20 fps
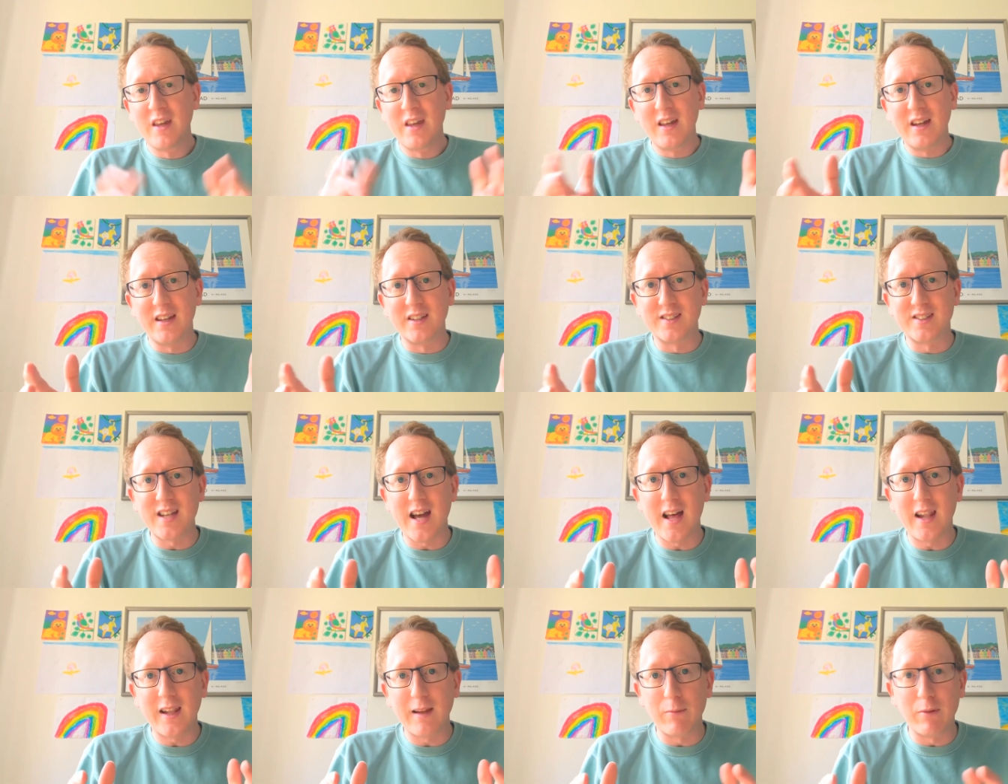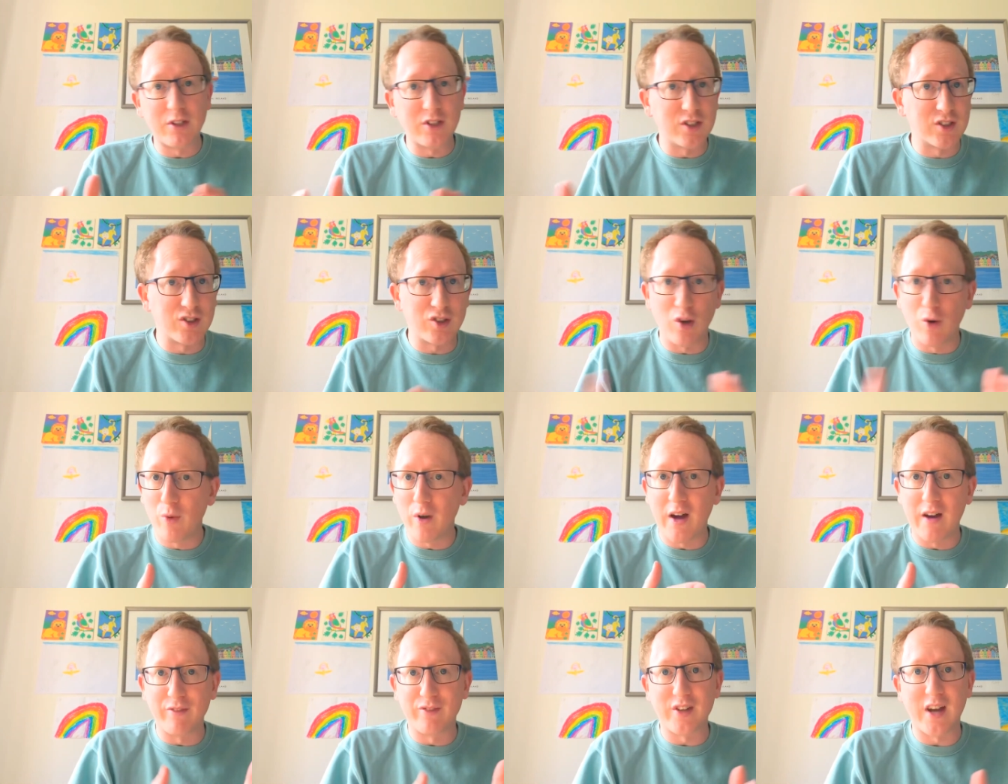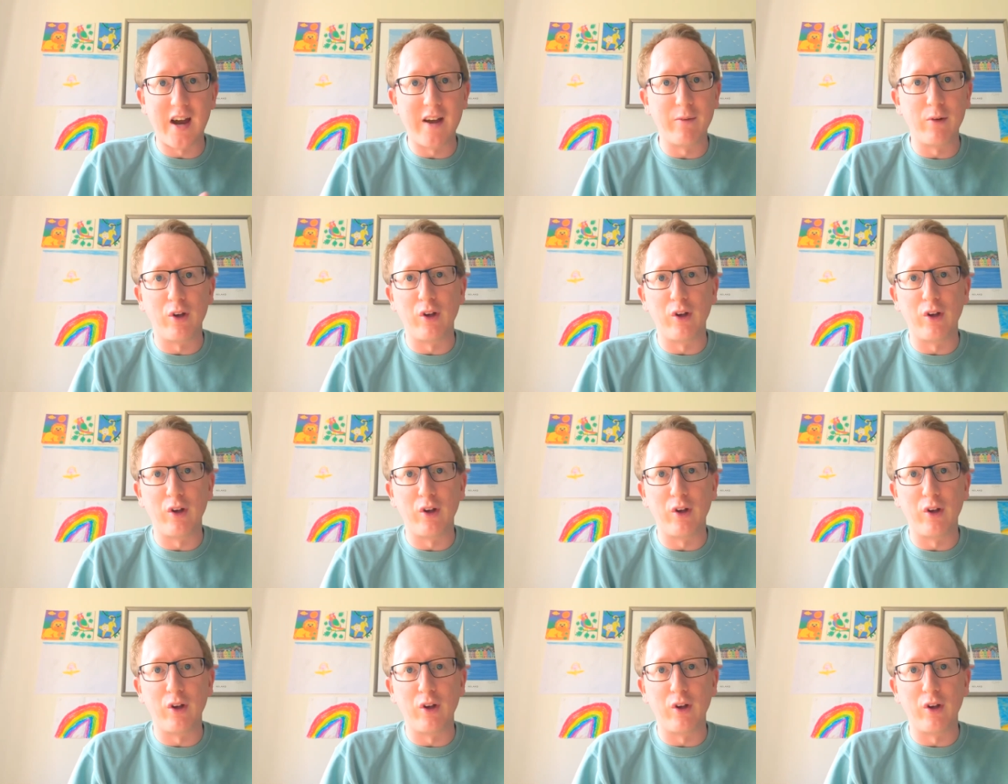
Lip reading: And sadly, we just don't have time to